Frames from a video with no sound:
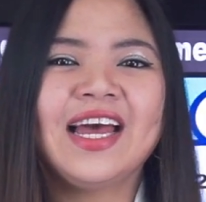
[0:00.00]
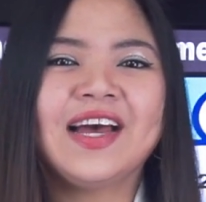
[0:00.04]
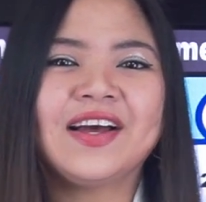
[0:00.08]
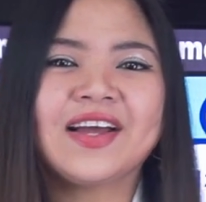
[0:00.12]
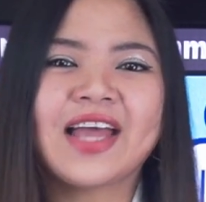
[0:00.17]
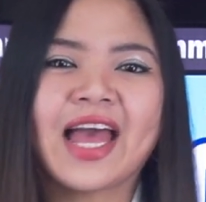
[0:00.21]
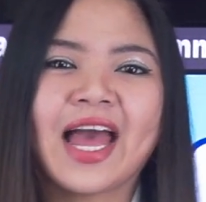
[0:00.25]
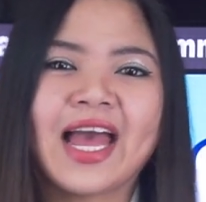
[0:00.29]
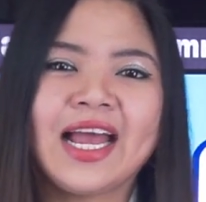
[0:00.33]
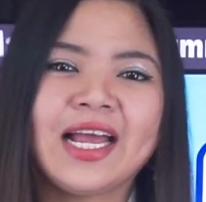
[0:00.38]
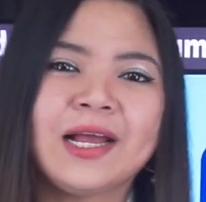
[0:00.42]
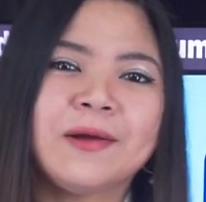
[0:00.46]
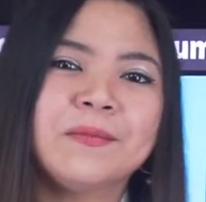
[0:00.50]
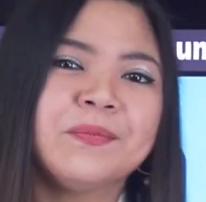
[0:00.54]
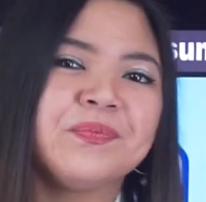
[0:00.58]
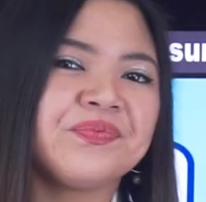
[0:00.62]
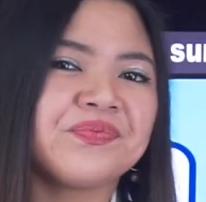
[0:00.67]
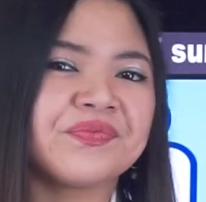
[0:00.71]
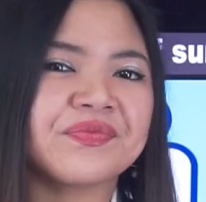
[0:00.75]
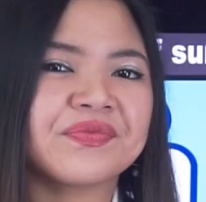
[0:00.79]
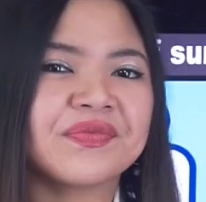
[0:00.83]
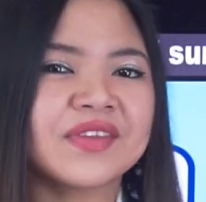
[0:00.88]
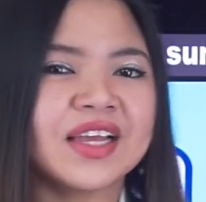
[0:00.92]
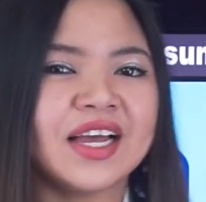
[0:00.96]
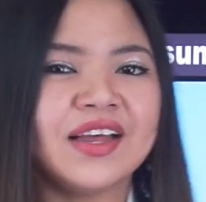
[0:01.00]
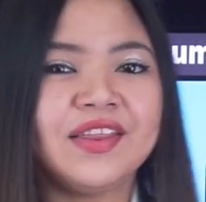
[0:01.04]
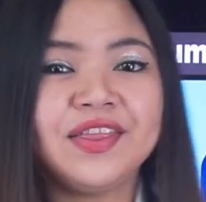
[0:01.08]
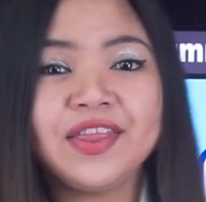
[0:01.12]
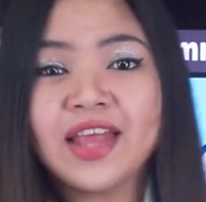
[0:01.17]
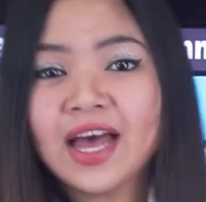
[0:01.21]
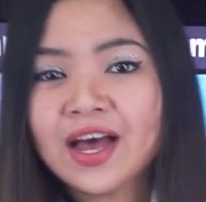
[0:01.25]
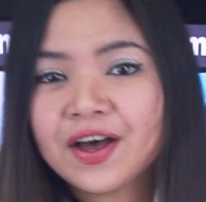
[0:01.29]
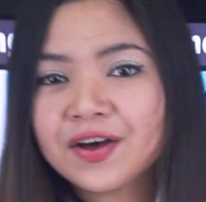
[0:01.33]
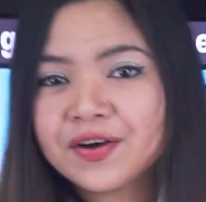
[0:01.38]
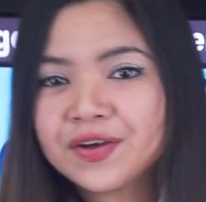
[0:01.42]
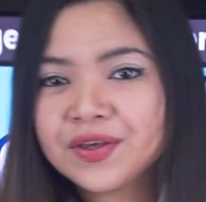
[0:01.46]
Okay,
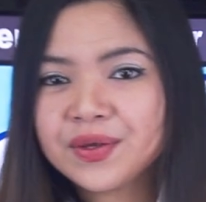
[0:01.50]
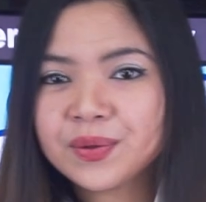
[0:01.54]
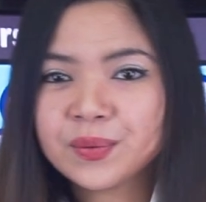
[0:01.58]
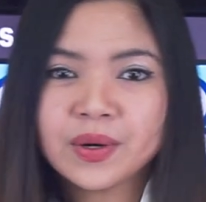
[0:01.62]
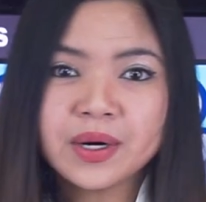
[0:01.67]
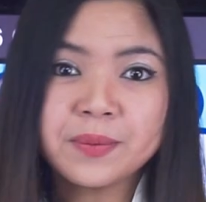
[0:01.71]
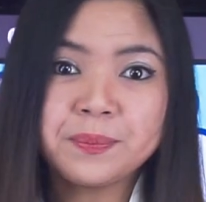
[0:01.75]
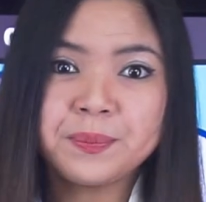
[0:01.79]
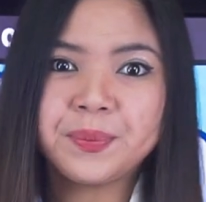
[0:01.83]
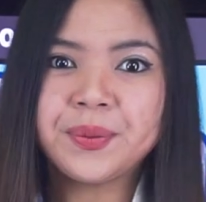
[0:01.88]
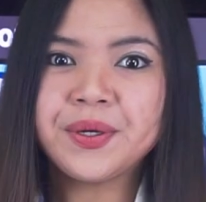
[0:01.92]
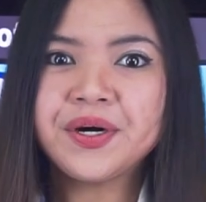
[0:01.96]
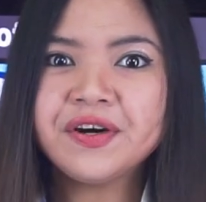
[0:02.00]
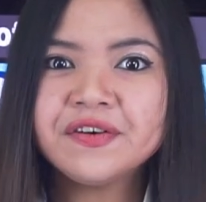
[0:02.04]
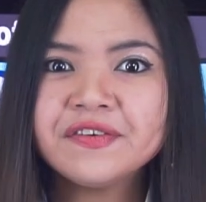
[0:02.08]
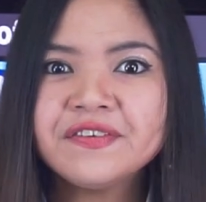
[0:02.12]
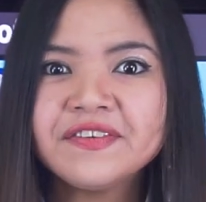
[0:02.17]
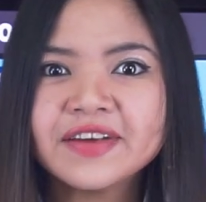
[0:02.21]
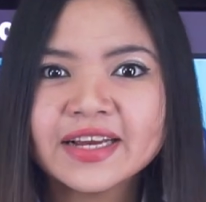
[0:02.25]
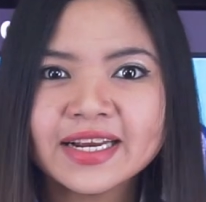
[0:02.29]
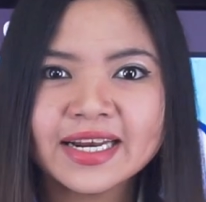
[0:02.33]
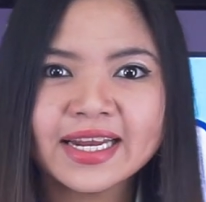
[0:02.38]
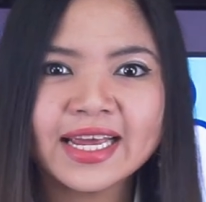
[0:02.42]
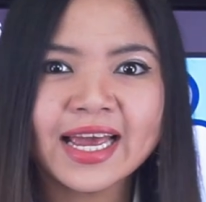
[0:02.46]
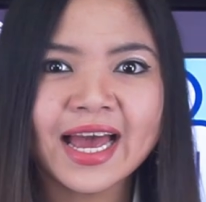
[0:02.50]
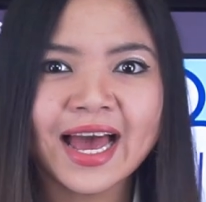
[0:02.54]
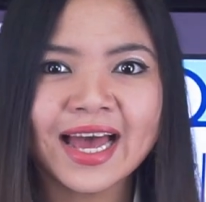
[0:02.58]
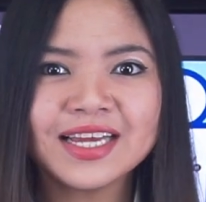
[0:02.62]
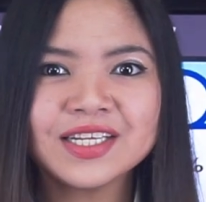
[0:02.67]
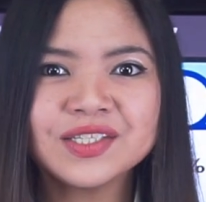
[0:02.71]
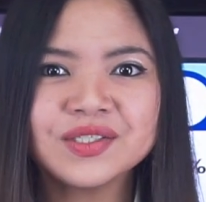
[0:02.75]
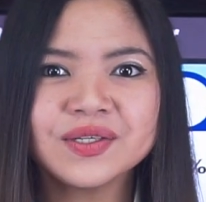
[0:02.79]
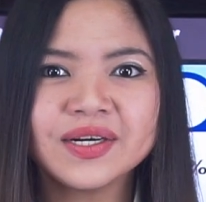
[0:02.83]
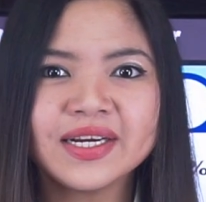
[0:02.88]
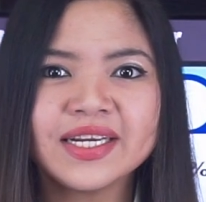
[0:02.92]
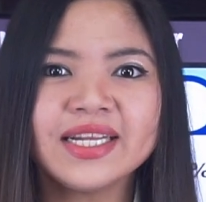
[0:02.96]
now you are perfectly
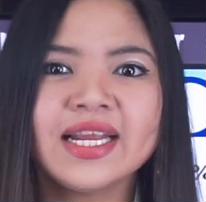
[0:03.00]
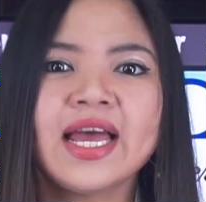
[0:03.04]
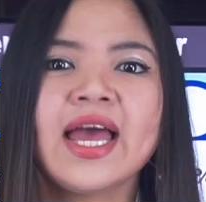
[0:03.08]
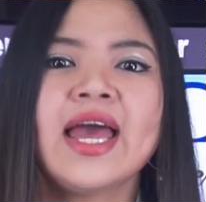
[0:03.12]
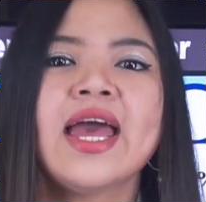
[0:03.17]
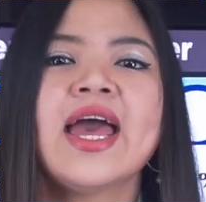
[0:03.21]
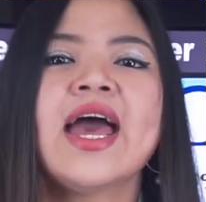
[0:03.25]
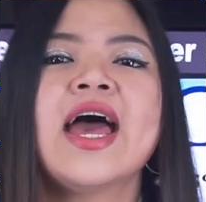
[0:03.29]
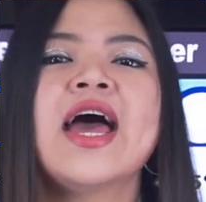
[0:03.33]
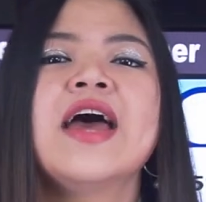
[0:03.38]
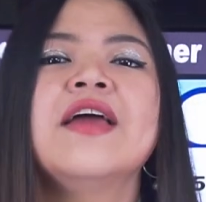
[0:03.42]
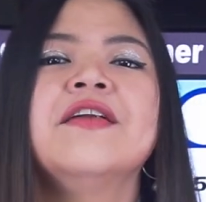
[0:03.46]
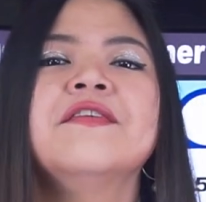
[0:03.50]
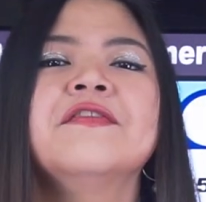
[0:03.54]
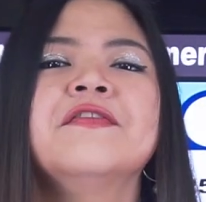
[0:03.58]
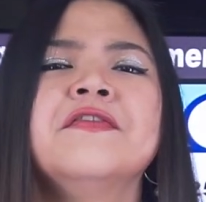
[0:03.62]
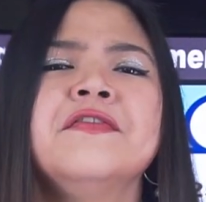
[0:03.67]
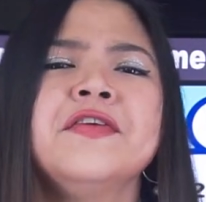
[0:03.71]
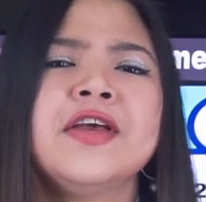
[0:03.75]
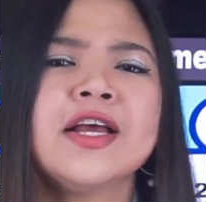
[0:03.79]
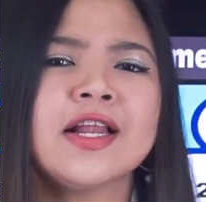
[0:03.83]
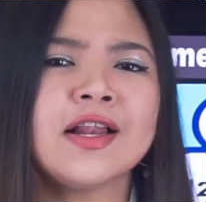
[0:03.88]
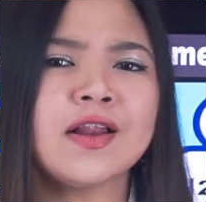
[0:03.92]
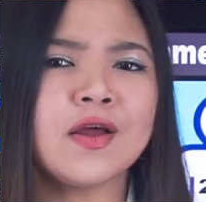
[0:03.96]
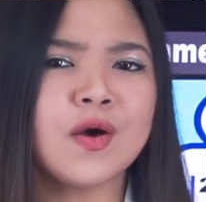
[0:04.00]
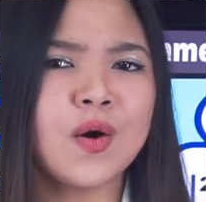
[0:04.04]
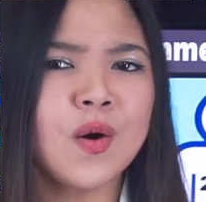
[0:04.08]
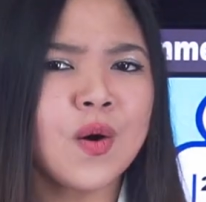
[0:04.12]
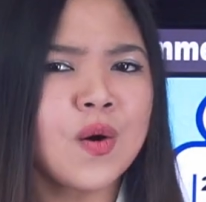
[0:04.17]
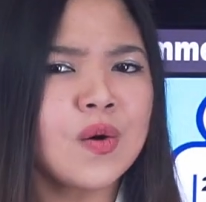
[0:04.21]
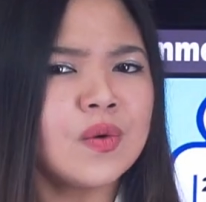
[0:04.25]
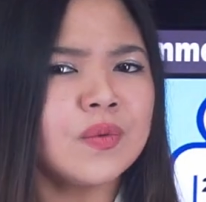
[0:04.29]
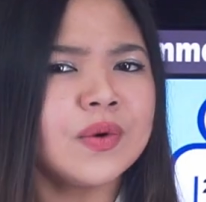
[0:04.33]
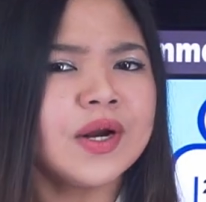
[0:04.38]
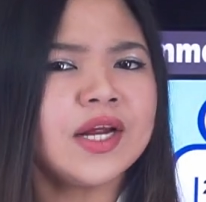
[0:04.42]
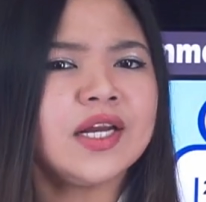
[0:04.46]
hydrated and feel
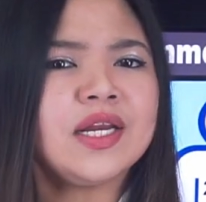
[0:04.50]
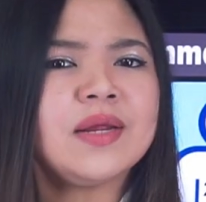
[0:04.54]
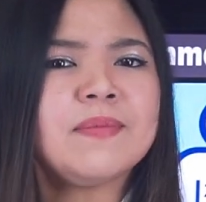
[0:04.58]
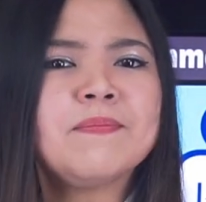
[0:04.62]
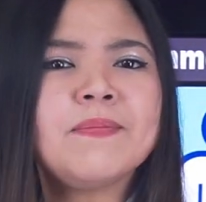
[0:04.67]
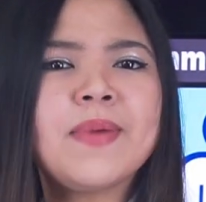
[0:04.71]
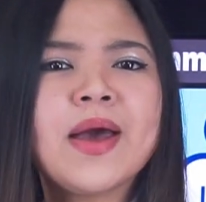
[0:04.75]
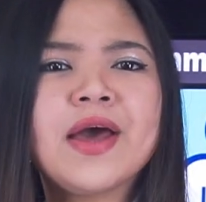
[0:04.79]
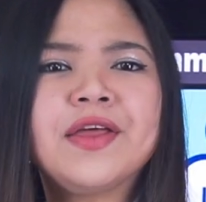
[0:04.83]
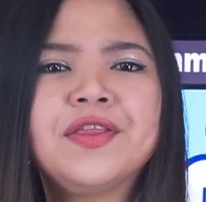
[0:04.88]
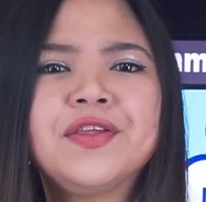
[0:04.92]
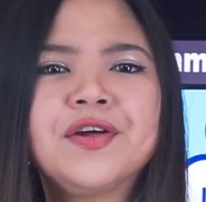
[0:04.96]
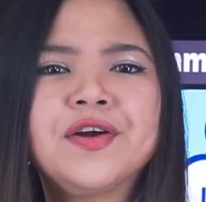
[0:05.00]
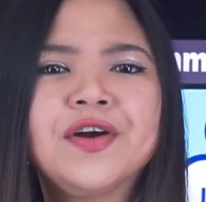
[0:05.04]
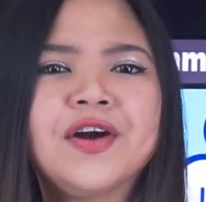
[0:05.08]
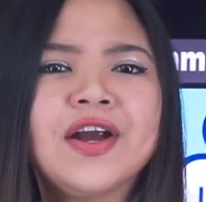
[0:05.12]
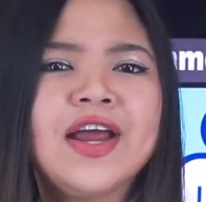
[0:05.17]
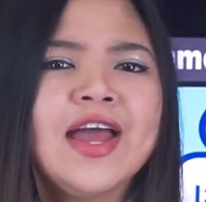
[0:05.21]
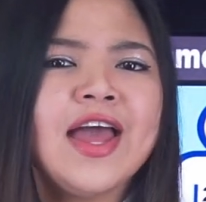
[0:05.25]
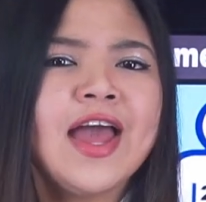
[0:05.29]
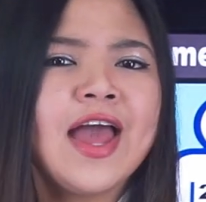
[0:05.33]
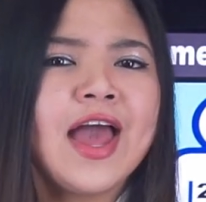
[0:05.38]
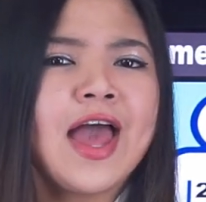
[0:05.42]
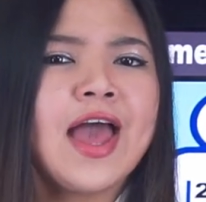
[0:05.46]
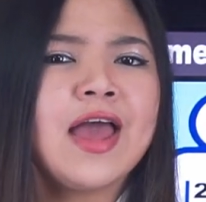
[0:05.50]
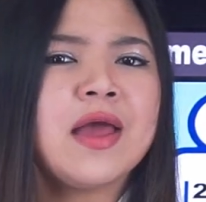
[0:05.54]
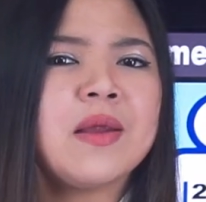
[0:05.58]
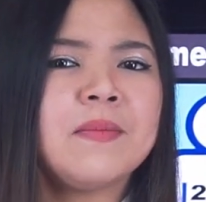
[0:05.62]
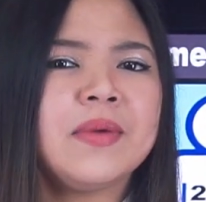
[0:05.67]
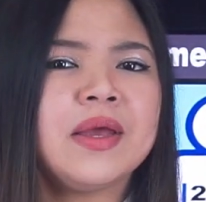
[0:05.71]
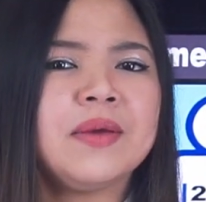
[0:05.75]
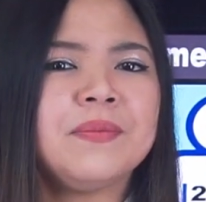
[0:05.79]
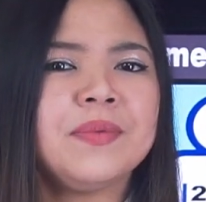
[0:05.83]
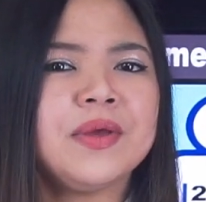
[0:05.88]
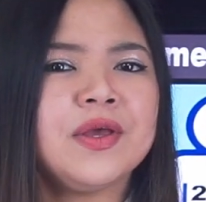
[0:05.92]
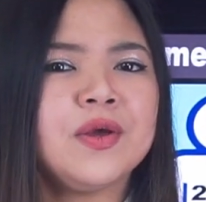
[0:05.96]
already better, and
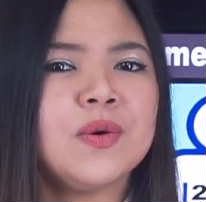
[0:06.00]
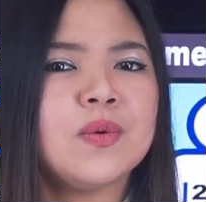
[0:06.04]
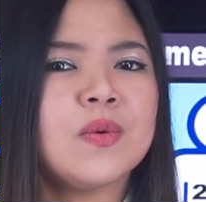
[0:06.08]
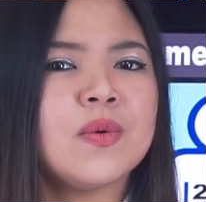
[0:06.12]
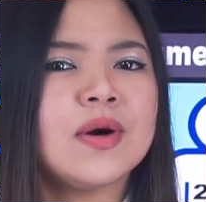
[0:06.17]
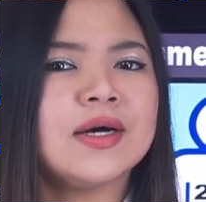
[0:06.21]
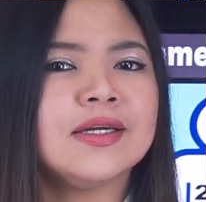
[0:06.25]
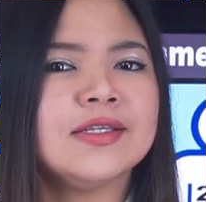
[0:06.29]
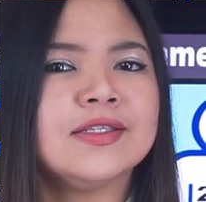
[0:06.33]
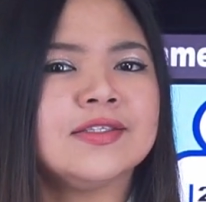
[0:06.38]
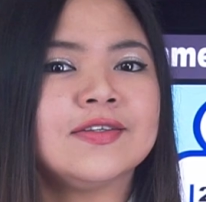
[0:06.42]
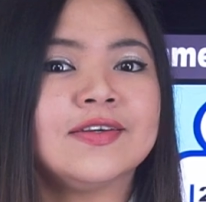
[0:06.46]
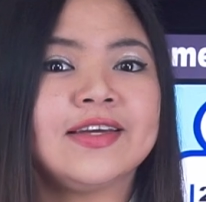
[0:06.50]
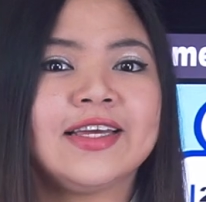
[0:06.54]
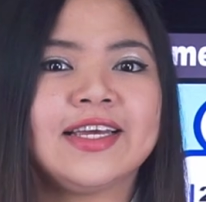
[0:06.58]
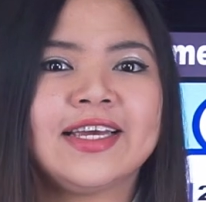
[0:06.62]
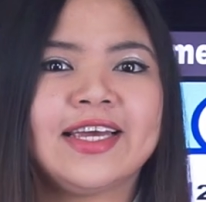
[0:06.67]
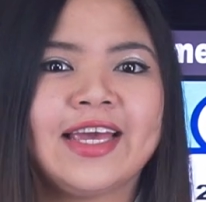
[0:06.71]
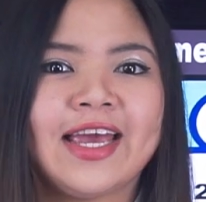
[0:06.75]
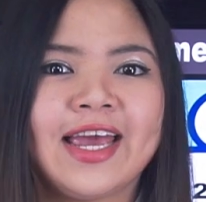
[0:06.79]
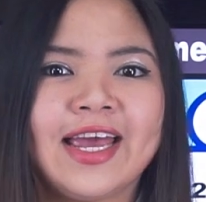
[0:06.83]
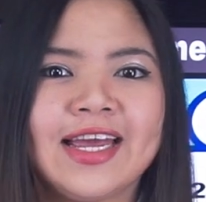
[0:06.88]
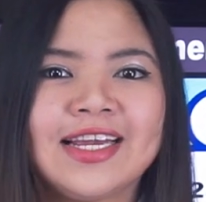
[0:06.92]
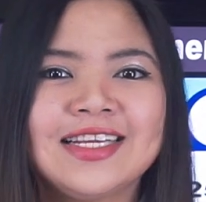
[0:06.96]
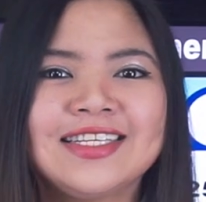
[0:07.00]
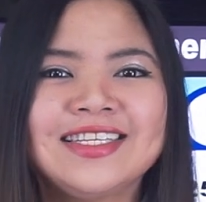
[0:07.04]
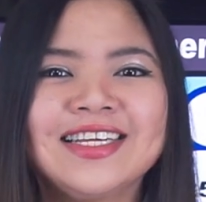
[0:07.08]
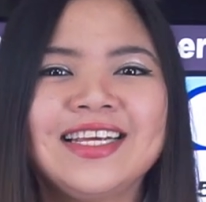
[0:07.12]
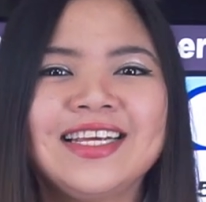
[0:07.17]
maybe you want to engage